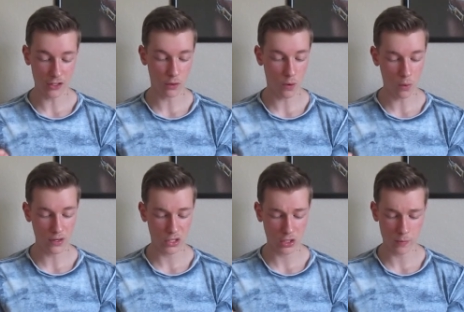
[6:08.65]
you're
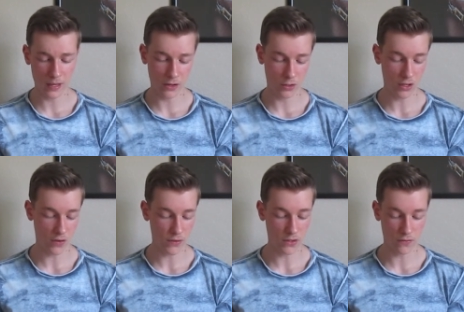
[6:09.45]
always just being
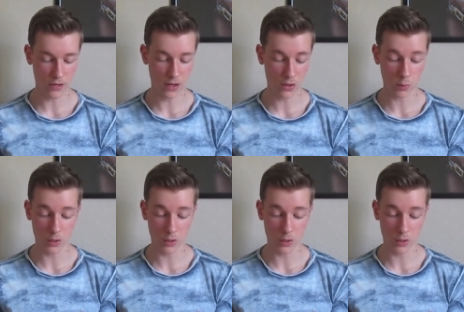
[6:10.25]
yourself in your videos,